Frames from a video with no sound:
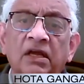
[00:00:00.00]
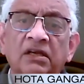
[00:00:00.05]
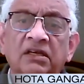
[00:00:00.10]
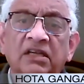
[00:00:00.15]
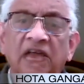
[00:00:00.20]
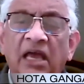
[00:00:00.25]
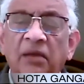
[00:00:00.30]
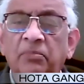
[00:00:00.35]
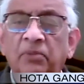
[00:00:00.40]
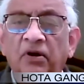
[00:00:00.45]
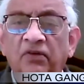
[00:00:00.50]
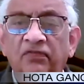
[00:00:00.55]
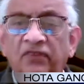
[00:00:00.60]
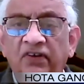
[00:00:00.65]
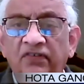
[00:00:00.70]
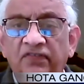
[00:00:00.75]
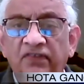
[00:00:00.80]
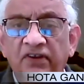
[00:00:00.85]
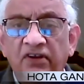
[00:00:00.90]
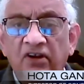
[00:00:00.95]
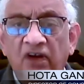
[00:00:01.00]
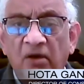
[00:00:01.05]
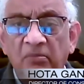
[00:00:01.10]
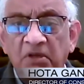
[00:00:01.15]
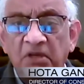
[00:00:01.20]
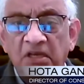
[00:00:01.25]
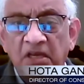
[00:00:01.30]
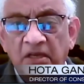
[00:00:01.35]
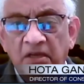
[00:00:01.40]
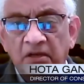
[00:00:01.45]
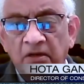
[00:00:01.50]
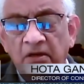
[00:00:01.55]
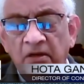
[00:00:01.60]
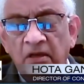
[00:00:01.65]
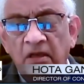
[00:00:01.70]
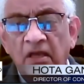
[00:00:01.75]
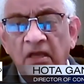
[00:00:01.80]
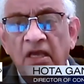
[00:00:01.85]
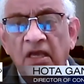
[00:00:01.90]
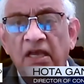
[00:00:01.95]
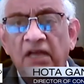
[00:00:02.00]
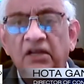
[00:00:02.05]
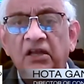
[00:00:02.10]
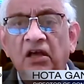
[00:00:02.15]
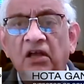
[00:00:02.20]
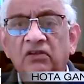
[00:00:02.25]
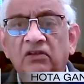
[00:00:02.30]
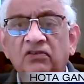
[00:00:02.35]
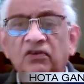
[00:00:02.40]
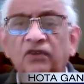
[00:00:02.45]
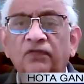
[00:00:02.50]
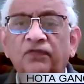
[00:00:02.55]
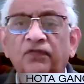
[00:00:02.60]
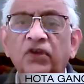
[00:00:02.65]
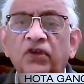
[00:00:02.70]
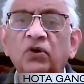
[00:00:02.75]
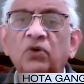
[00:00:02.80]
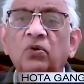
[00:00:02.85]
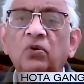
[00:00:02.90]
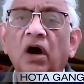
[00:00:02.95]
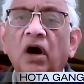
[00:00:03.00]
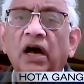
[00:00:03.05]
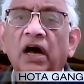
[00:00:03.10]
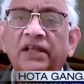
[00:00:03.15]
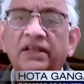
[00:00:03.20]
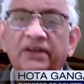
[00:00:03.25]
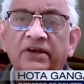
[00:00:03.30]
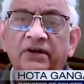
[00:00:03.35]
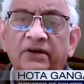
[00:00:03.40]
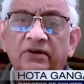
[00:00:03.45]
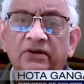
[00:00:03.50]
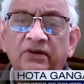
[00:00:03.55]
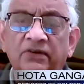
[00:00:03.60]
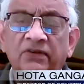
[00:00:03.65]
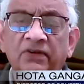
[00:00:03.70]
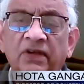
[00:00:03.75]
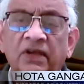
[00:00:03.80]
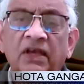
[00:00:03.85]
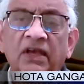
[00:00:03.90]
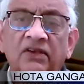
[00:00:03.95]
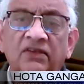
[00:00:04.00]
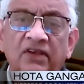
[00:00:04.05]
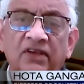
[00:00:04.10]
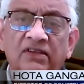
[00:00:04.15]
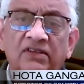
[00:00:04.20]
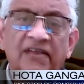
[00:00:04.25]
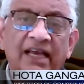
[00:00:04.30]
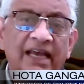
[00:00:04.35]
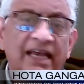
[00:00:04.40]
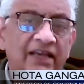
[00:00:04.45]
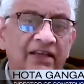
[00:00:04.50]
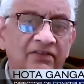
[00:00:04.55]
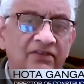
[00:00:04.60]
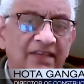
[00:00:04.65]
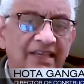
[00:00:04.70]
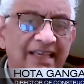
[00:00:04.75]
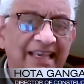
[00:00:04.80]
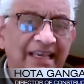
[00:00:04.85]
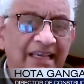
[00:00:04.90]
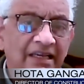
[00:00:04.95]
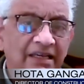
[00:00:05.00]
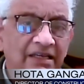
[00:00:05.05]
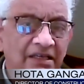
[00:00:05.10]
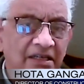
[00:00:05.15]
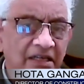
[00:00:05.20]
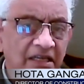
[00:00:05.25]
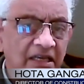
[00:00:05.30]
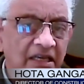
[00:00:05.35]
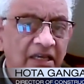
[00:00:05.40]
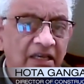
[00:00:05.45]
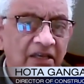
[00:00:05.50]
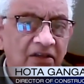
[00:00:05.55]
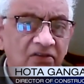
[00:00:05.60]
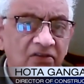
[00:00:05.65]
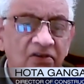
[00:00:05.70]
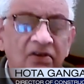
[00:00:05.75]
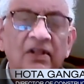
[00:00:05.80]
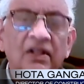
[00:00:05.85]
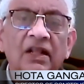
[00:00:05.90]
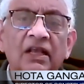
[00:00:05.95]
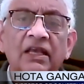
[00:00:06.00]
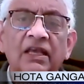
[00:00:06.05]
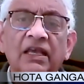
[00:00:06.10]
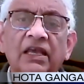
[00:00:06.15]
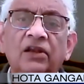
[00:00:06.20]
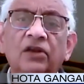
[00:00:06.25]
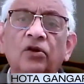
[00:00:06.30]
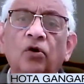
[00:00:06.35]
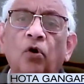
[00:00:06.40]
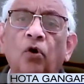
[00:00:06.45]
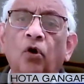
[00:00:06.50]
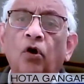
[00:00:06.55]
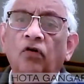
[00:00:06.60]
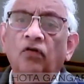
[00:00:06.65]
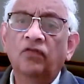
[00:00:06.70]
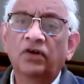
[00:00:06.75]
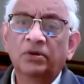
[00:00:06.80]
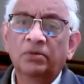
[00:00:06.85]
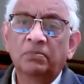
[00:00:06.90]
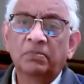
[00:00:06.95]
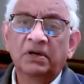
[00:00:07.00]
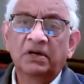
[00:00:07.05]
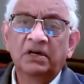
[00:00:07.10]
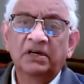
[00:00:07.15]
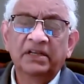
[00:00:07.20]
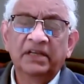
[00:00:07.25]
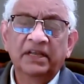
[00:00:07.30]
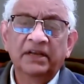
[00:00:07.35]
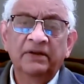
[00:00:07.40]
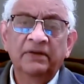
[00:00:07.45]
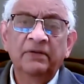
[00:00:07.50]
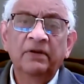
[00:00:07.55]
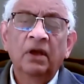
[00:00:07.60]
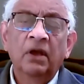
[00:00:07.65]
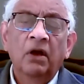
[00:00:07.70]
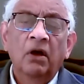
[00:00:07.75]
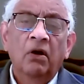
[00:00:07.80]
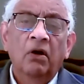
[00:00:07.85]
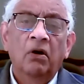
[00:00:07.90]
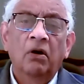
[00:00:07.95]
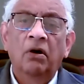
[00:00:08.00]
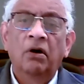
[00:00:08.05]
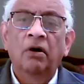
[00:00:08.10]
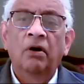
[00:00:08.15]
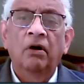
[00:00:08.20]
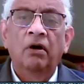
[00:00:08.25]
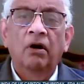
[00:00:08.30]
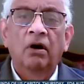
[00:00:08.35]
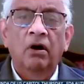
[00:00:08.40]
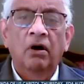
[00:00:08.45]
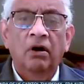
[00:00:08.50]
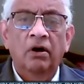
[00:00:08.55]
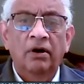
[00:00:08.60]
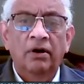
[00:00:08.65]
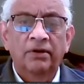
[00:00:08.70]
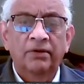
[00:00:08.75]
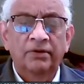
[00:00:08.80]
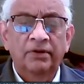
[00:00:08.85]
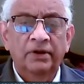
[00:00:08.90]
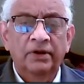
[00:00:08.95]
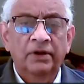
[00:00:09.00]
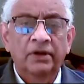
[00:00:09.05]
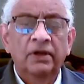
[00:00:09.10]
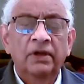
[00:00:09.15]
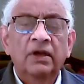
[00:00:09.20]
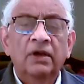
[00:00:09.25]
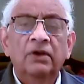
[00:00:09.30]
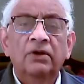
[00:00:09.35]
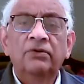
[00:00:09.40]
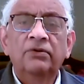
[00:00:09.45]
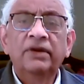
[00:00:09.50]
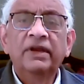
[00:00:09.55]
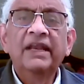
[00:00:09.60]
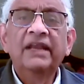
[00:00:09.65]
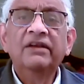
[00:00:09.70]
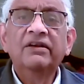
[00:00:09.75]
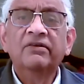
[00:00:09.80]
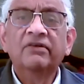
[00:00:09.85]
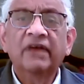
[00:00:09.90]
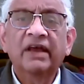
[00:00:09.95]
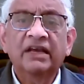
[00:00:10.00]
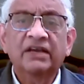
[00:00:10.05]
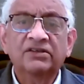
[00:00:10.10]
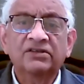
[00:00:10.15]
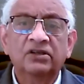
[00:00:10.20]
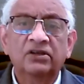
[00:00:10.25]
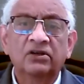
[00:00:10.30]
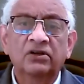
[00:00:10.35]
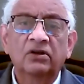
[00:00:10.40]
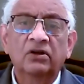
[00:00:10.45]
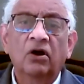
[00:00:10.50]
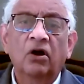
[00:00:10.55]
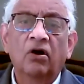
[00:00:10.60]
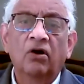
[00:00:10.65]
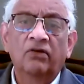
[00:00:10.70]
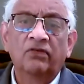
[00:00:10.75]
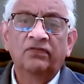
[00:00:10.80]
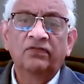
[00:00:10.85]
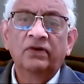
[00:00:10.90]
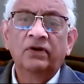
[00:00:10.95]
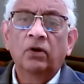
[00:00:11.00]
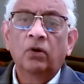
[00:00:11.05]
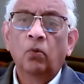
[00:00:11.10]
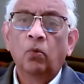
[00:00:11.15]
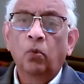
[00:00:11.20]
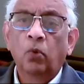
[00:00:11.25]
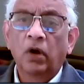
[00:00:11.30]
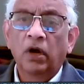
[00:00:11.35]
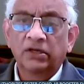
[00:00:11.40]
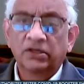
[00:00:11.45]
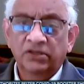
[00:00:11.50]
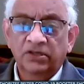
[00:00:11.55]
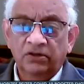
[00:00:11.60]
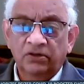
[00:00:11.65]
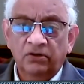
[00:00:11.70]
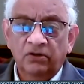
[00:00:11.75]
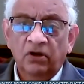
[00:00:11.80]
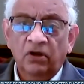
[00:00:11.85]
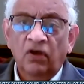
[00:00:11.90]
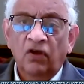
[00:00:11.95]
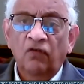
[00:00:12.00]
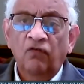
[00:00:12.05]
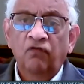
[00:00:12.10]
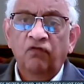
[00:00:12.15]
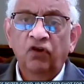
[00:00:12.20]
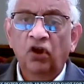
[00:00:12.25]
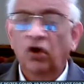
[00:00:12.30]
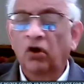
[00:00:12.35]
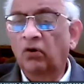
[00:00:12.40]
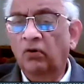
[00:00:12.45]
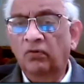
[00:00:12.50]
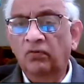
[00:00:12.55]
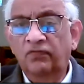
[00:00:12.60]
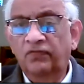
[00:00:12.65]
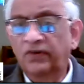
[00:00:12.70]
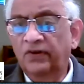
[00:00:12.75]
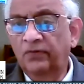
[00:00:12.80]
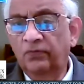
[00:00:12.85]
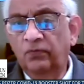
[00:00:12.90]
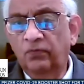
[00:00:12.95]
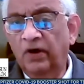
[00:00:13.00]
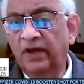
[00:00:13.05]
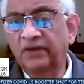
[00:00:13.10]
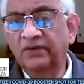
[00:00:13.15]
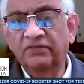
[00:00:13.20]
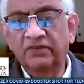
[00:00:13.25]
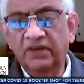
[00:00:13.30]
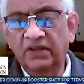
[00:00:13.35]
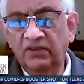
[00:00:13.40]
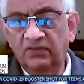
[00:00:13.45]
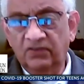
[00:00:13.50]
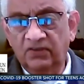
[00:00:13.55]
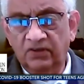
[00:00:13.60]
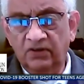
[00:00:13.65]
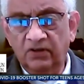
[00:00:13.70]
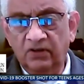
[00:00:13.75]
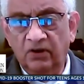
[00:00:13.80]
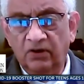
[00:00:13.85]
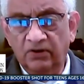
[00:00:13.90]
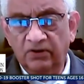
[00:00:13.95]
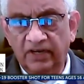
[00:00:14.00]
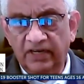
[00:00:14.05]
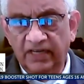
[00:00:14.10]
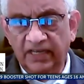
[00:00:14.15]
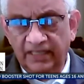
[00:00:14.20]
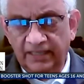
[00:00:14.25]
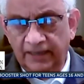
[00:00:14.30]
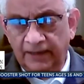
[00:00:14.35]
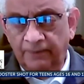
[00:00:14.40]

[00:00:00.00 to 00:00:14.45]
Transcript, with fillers: type of a phenomenon, and also a few others, such as increase in overburden or, or uh, redirection of water flow for one reason or another.